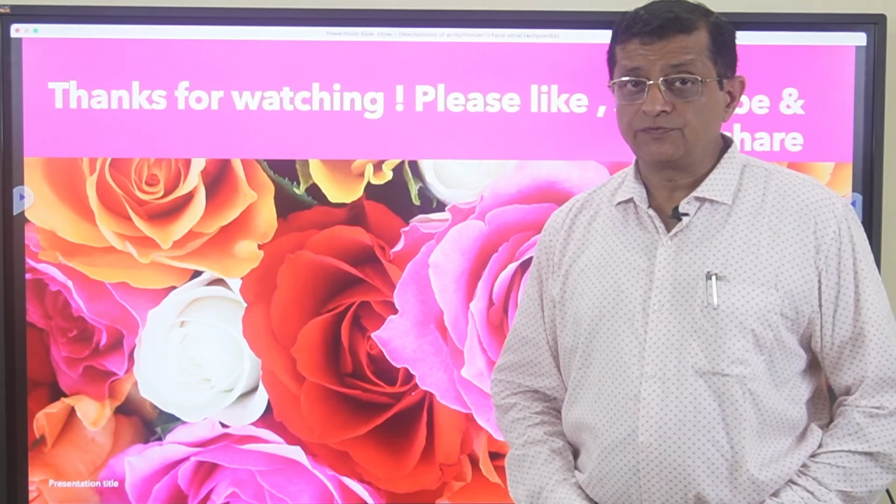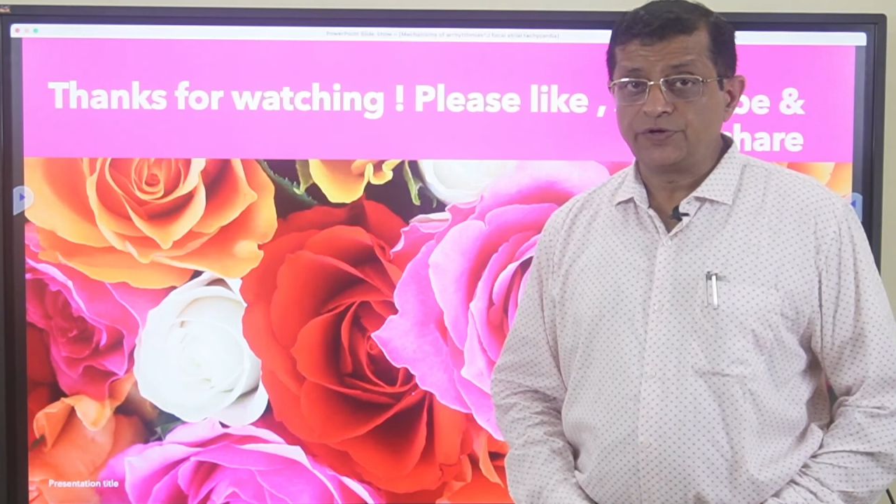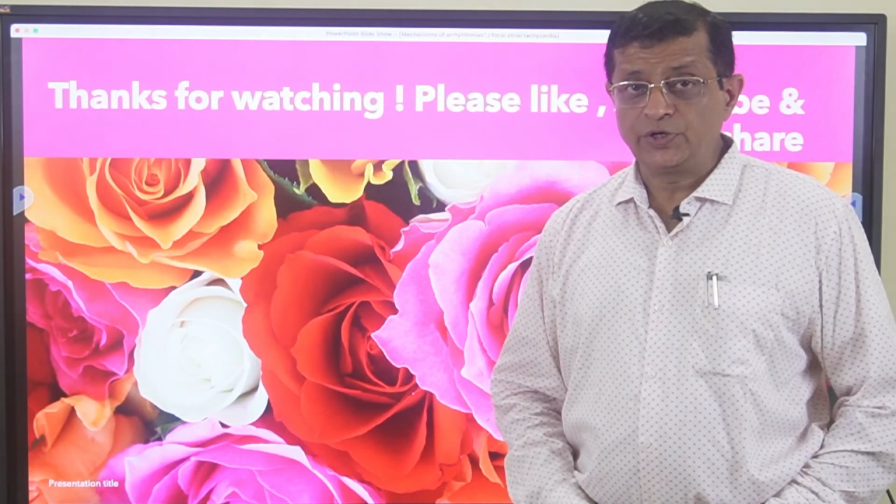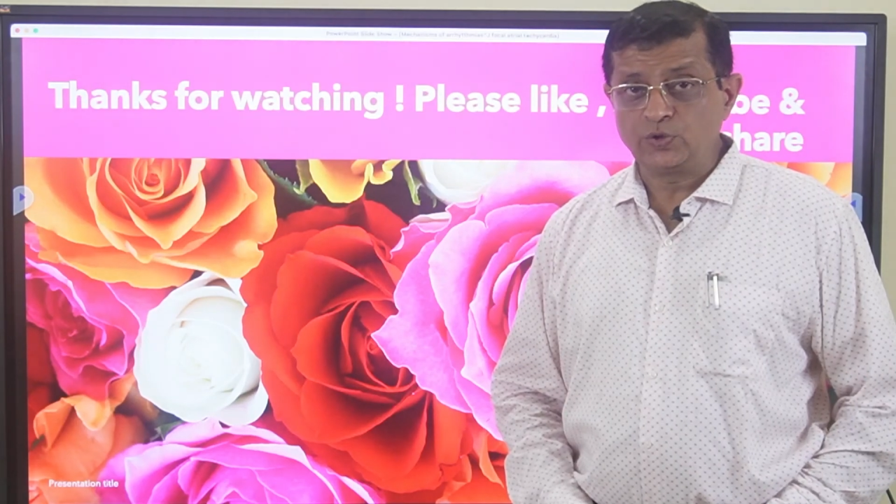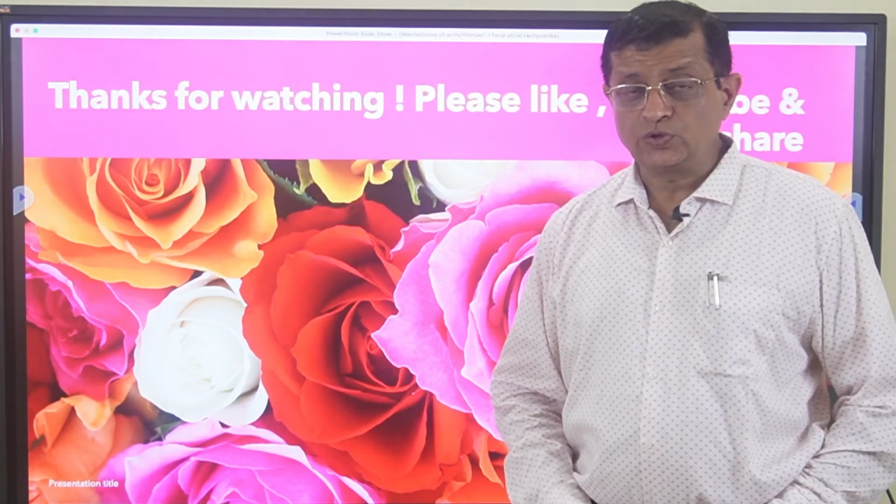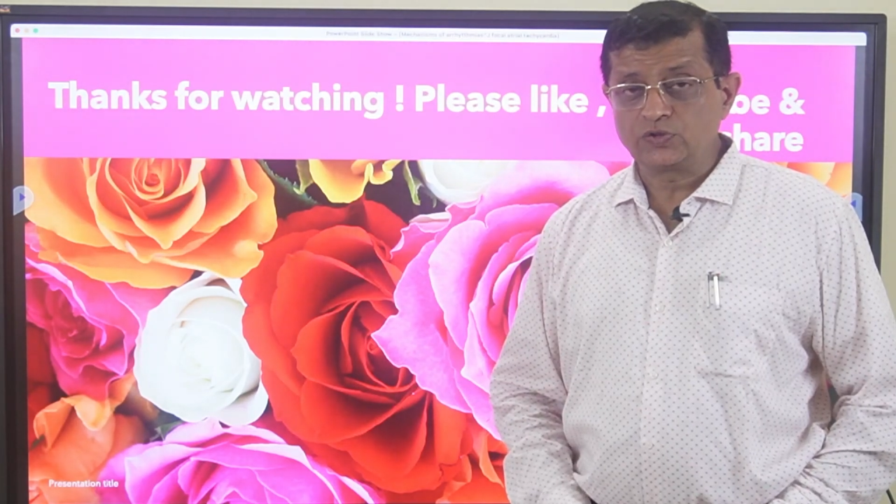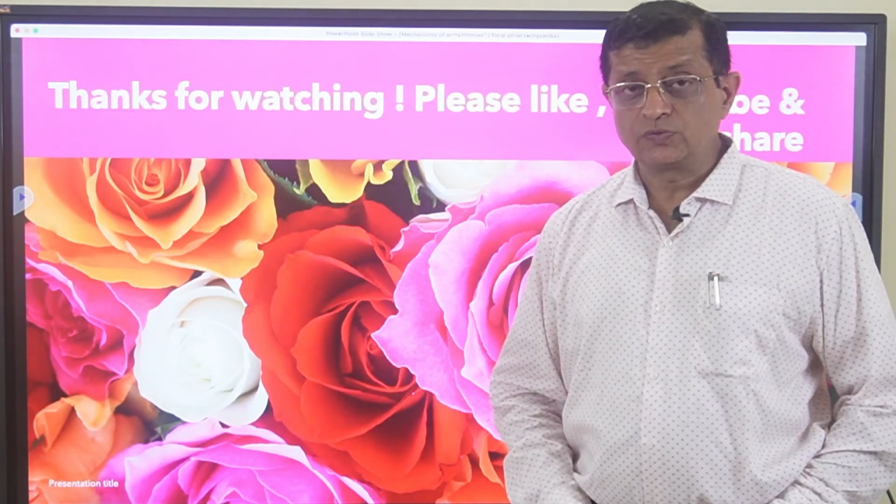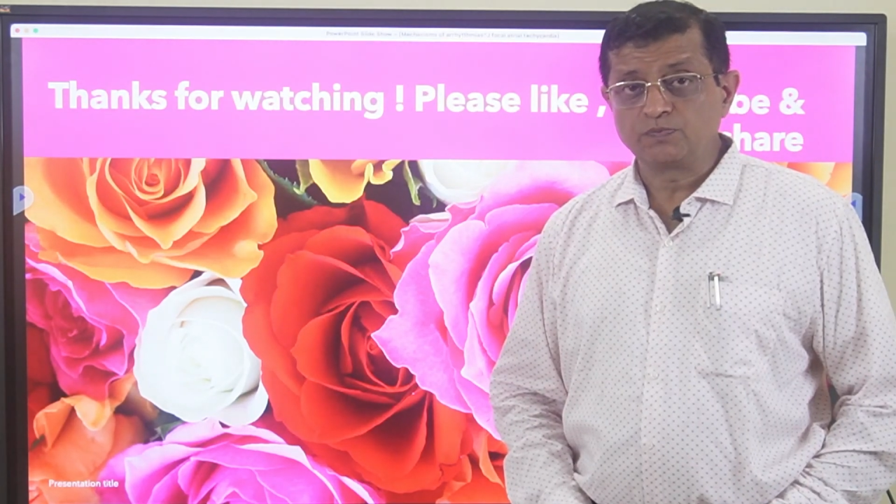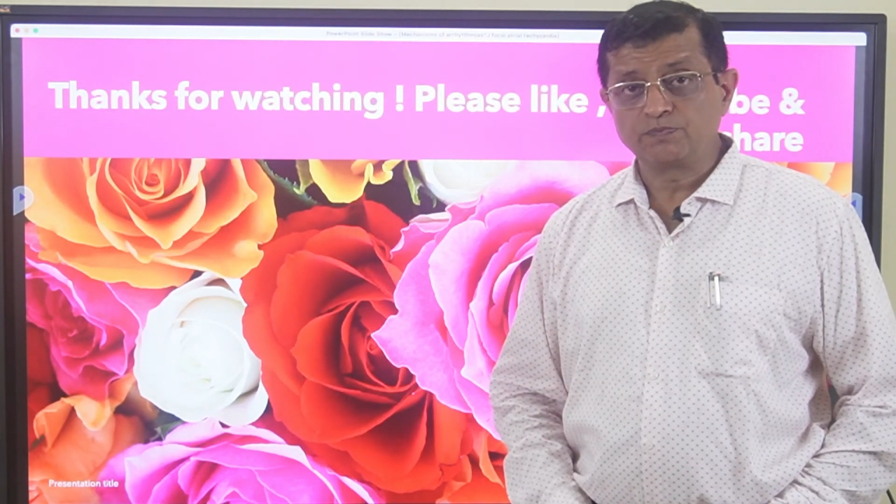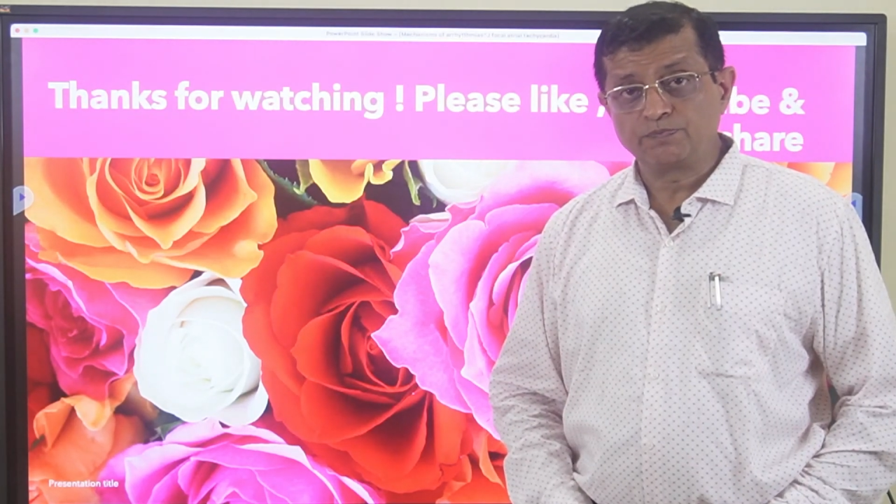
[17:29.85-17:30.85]

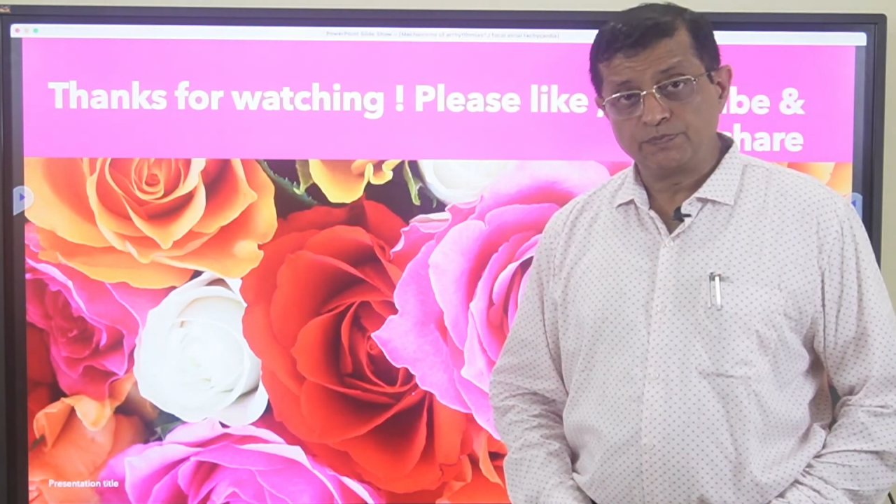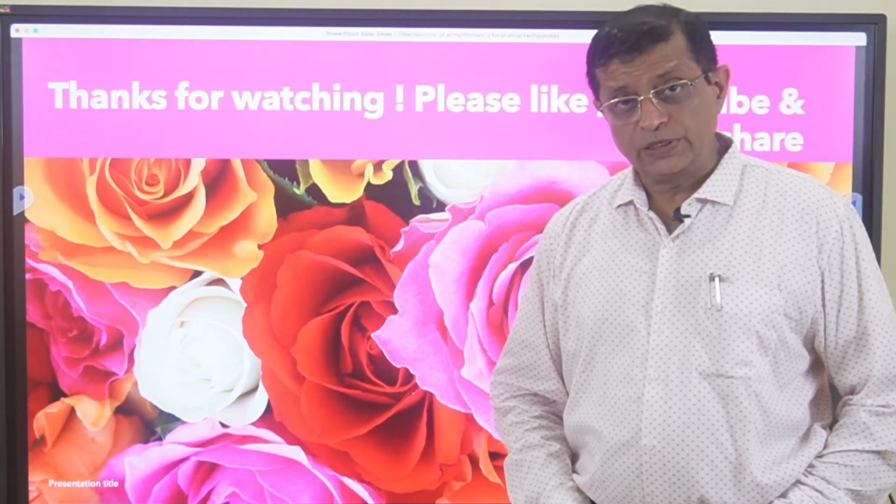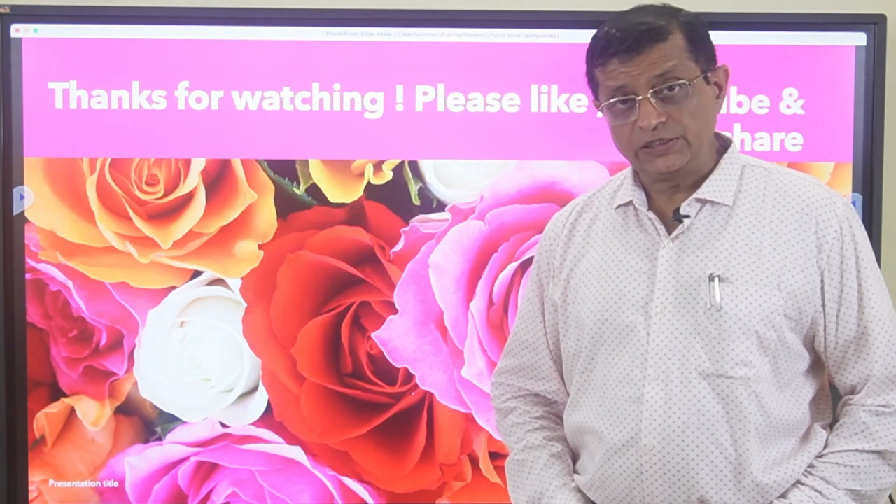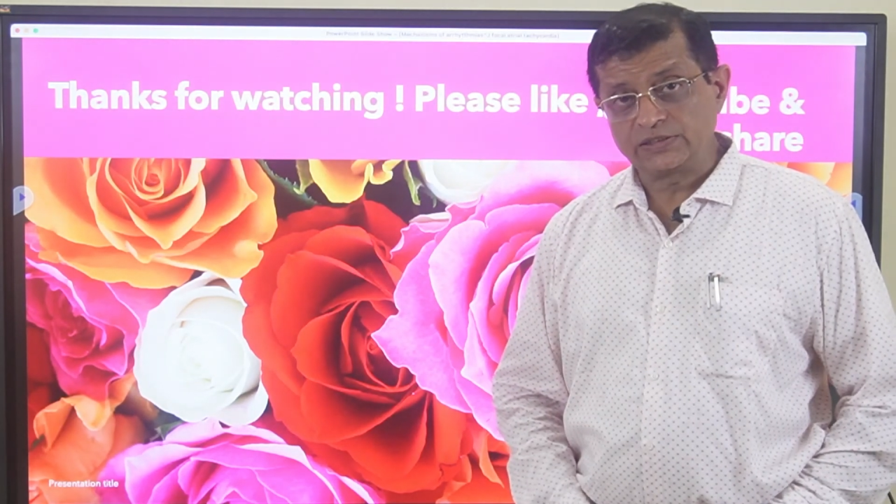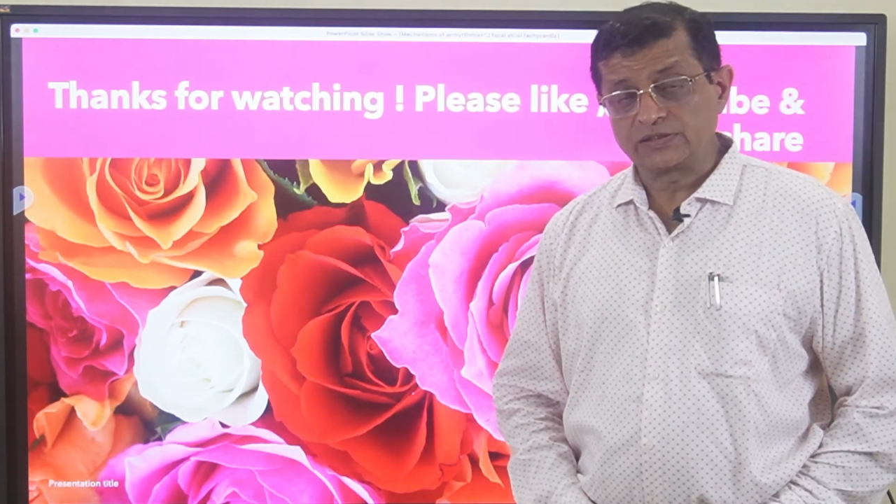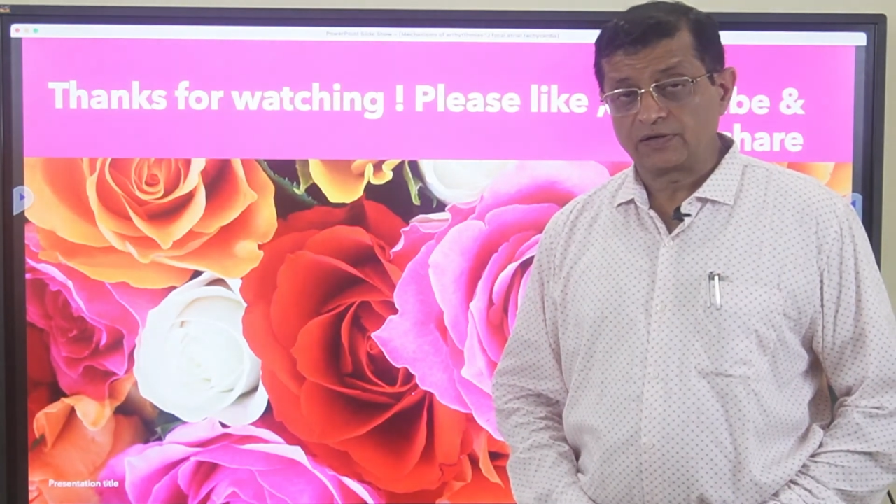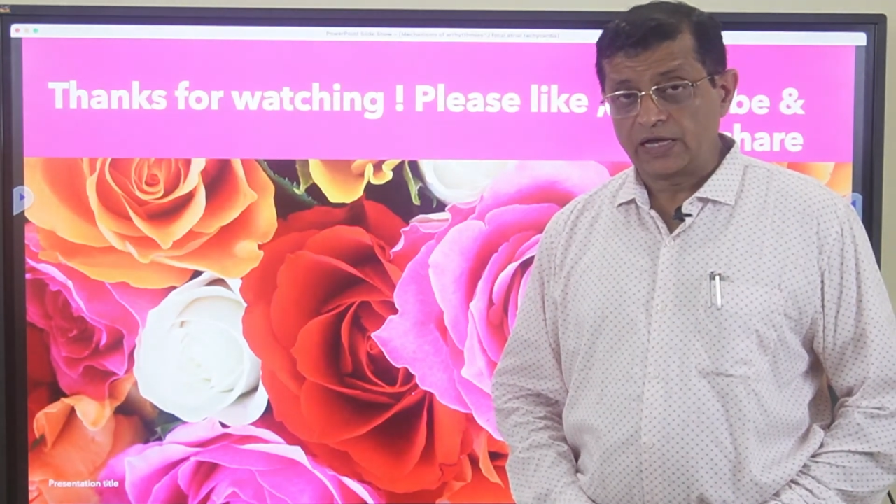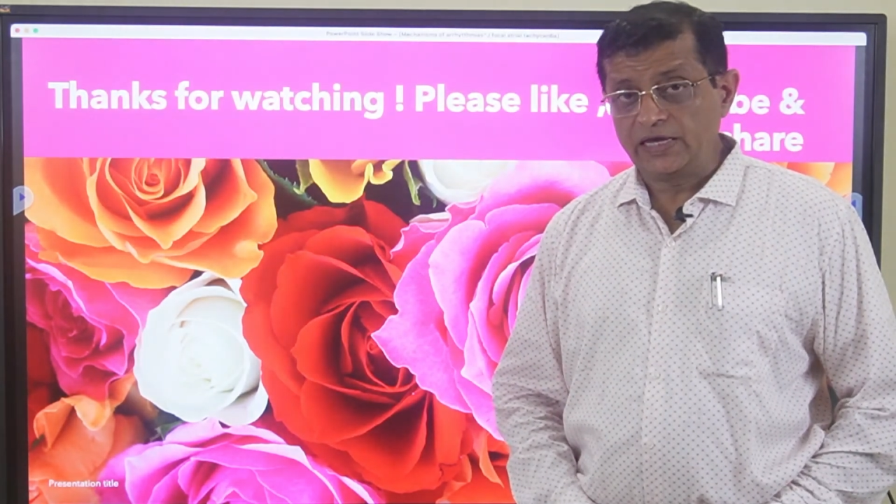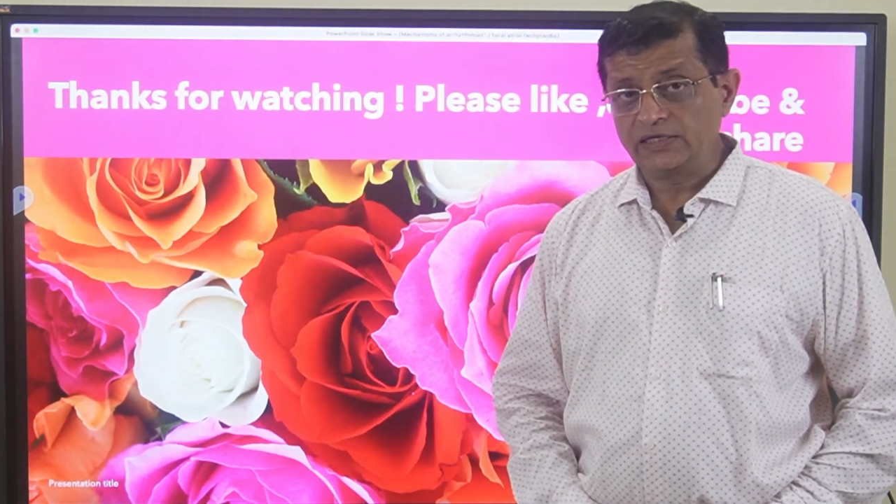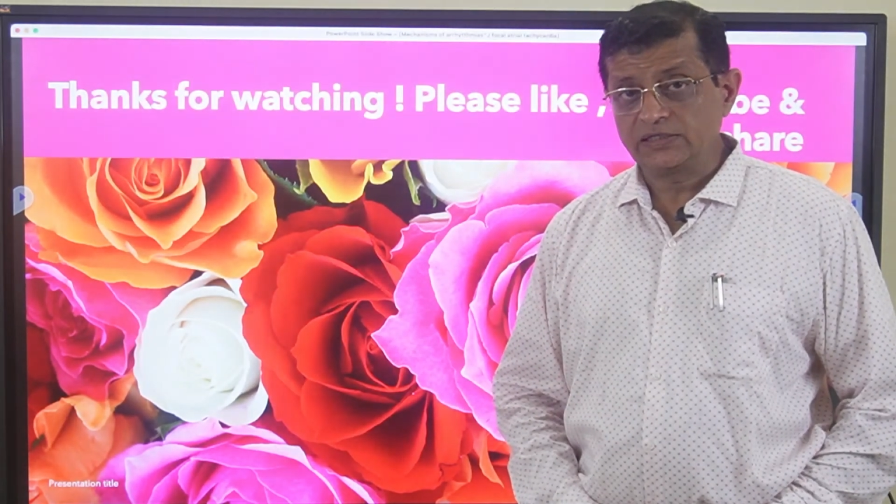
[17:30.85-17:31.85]
videos, please
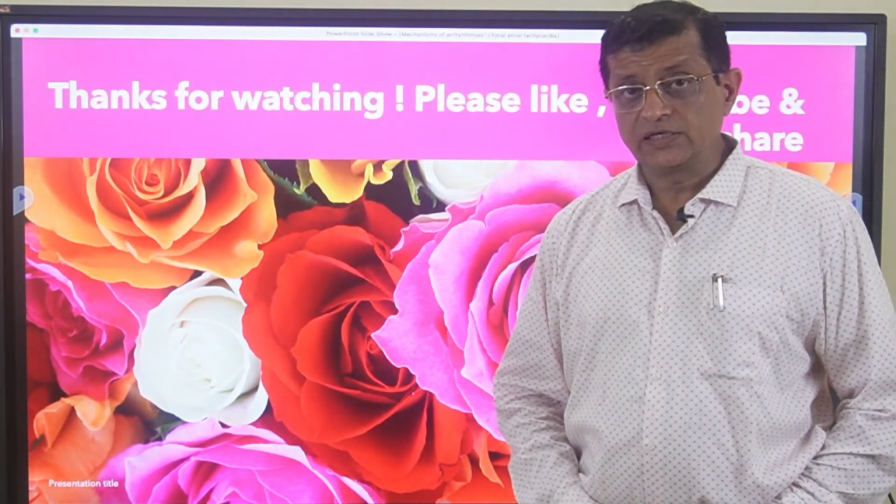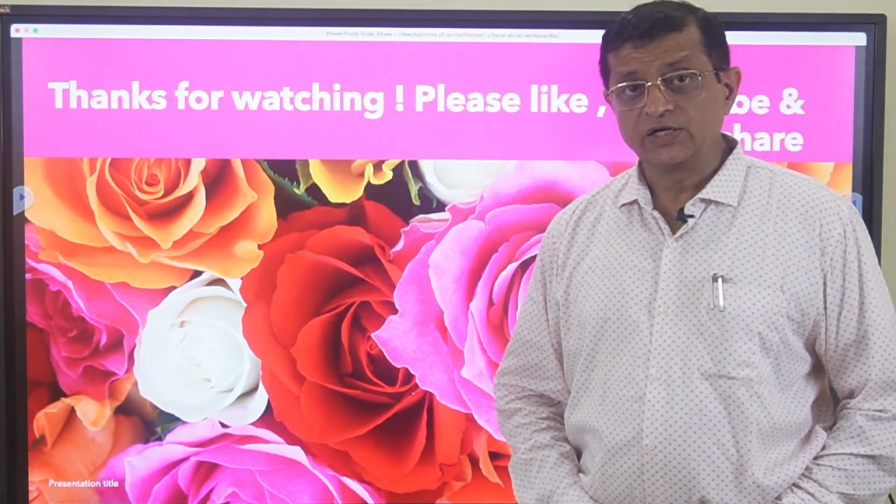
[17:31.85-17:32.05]
like,